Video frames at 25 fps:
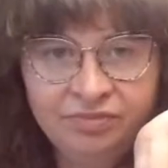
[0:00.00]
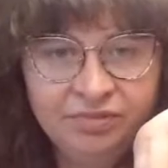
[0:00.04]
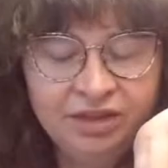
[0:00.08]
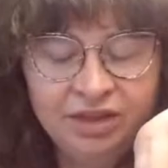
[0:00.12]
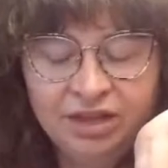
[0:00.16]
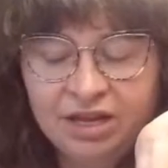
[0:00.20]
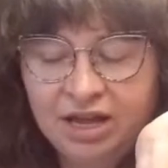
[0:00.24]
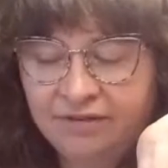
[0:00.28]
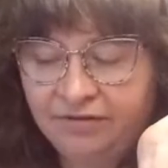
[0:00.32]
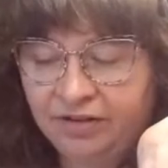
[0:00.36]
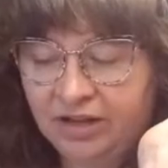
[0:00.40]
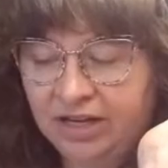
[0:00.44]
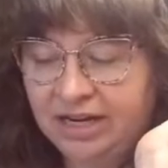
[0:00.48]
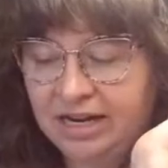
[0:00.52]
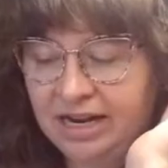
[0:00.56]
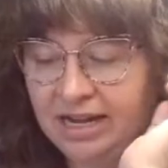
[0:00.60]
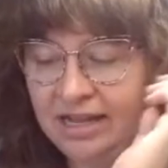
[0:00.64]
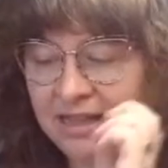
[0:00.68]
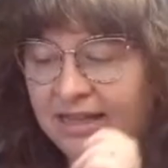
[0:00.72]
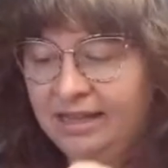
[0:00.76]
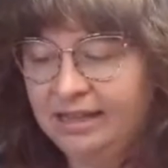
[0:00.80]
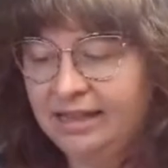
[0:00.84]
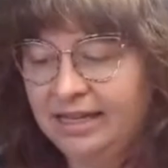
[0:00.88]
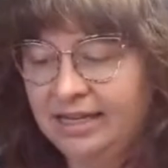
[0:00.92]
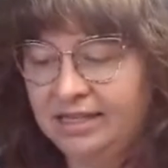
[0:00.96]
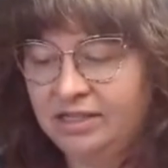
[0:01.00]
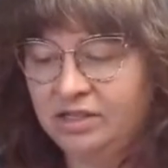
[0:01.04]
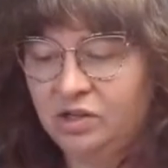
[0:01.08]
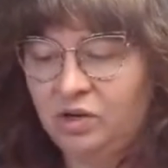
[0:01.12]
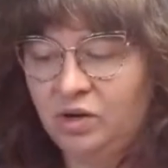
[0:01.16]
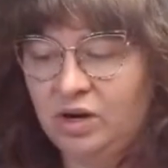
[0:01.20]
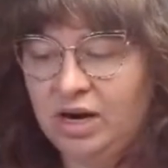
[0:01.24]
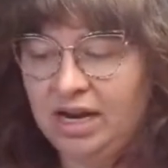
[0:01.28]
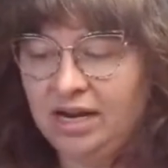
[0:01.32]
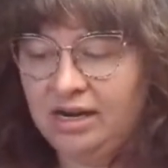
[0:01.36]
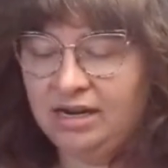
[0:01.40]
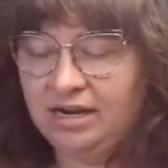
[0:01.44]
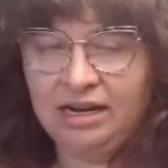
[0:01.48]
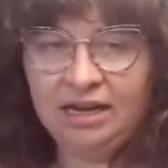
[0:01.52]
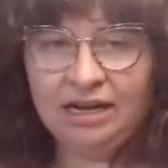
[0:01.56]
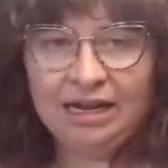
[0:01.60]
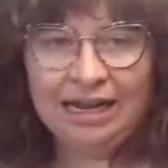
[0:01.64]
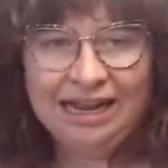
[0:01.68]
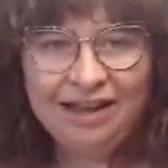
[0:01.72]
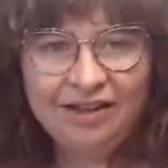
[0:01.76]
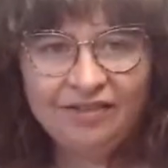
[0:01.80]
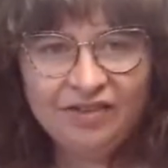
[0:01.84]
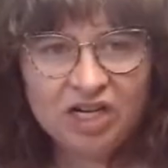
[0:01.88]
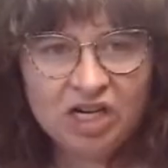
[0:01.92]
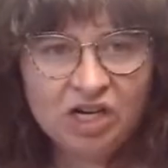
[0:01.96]
Love it. I think that's great.
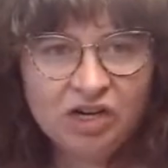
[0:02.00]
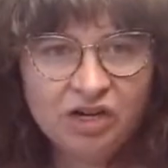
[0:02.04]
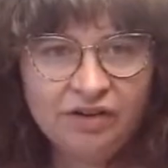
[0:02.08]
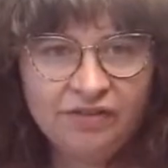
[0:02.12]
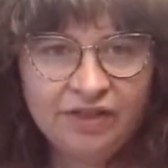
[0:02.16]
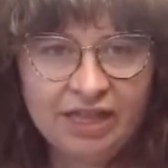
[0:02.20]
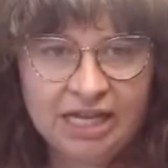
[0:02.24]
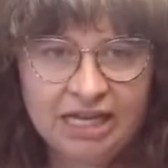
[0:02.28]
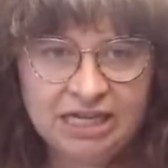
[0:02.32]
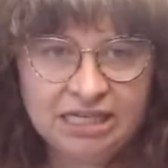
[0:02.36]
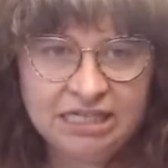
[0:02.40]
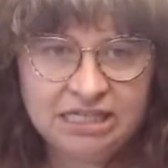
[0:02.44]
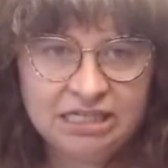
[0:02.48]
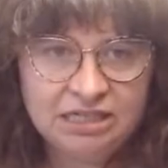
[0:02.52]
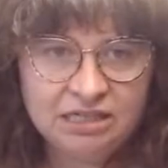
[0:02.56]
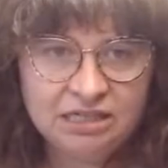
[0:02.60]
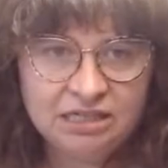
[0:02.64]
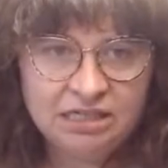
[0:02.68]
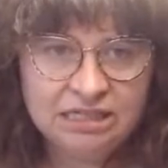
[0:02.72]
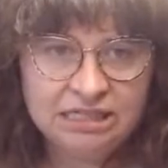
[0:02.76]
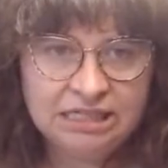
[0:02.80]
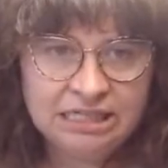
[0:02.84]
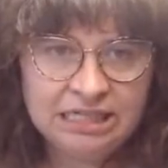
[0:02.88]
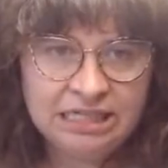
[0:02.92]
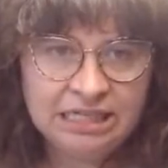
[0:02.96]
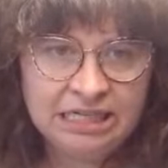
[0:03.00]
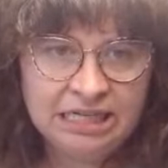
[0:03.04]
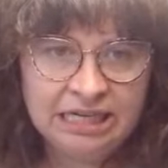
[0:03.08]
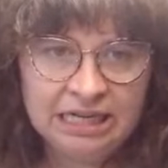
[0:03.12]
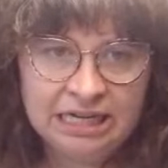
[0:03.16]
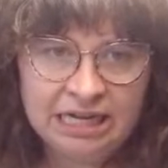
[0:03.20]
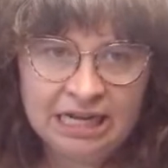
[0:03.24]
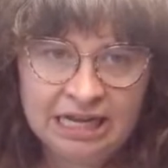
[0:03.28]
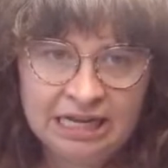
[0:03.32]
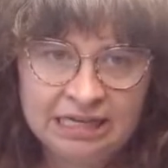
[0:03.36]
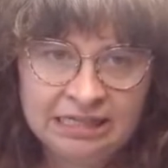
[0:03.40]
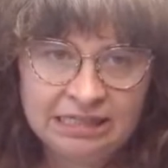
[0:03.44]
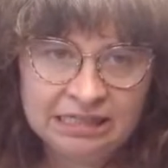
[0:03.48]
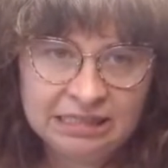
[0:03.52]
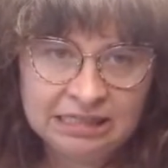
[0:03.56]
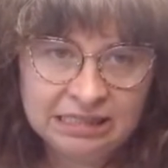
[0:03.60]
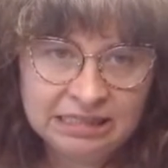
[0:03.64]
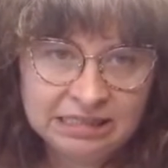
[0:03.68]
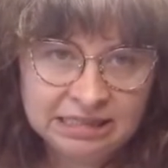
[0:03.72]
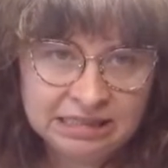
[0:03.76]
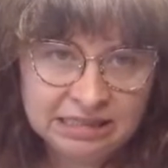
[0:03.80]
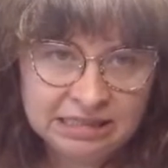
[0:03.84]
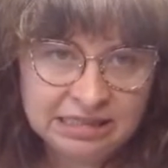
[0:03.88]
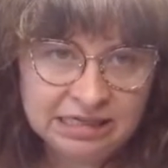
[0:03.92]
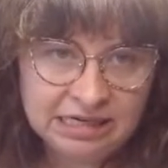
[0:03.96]
I haven't heard of that TSS